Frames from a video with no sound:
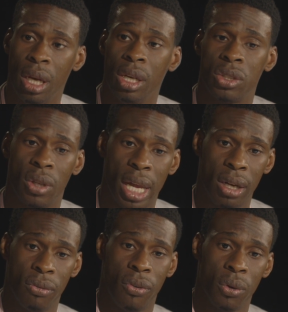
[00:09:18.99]
Mm. So a lot
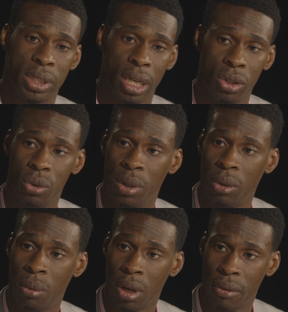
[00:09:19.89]
of the folks that are doing the
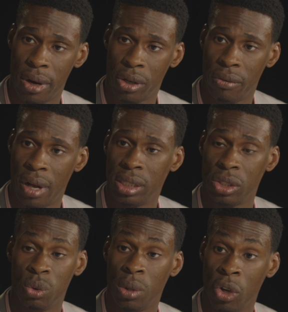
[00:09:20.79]
work around Cure Violence are
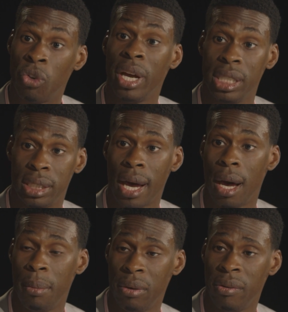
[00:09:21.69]
doing a great
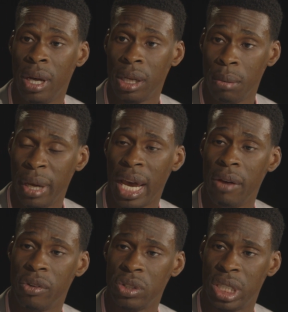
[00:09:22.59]
job of the
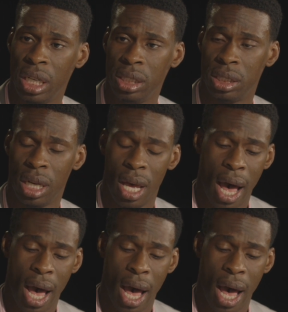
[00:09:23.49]
behavioral change.